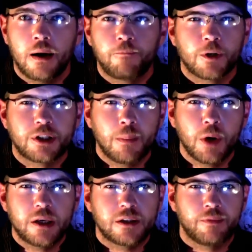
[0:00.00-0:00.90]
For some
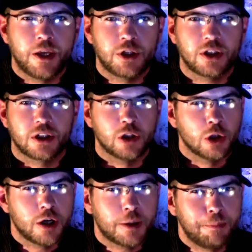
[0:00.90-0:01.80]
reason they just
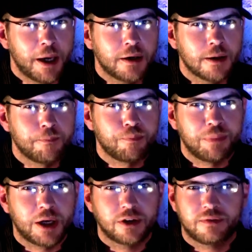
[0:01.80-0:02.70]
look better
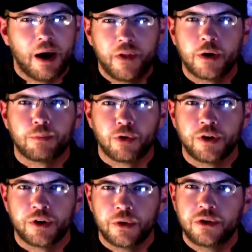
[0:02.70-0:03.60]
because of how they're
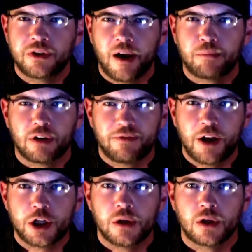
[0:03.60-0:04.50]
produced on
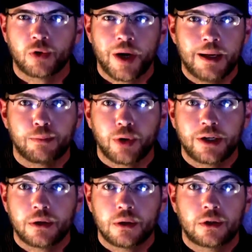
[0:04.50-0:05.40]
professional grade
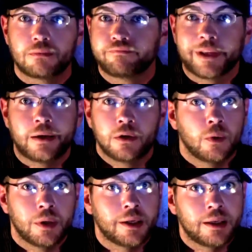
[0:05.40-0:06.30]
printers. I don't know
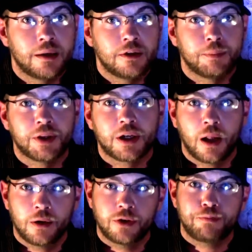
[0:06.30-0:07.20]
what it is, but the
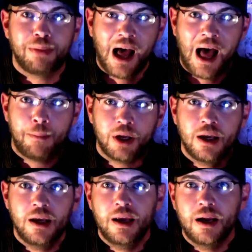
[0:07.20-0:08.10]
colors pop
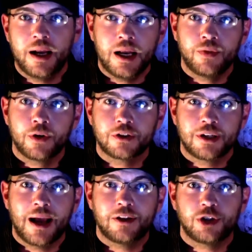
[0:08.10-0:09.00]
and there's a
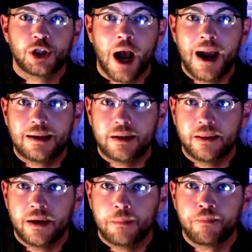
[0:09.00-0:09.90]
nice shine to
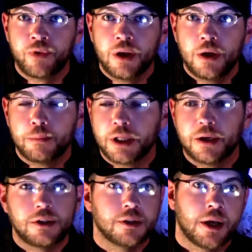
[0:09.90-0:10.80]
them.
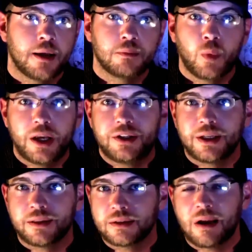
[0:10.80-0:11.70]
Plus you're not
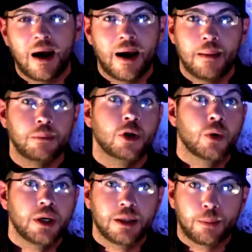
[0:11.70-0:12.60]
wasting the time
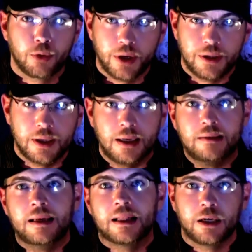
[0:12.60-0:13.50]
doing the printing,
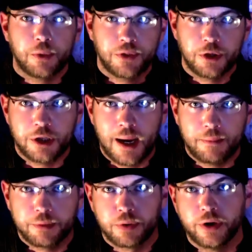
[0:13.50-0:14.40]
dealing with the
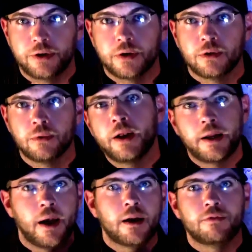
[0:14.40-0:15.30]
jammed printer,
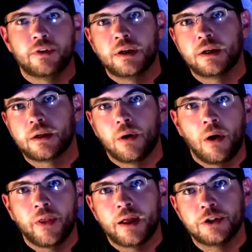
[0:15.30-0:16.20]
running out of ink,
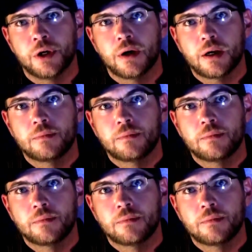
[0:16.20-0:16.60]
all that junk.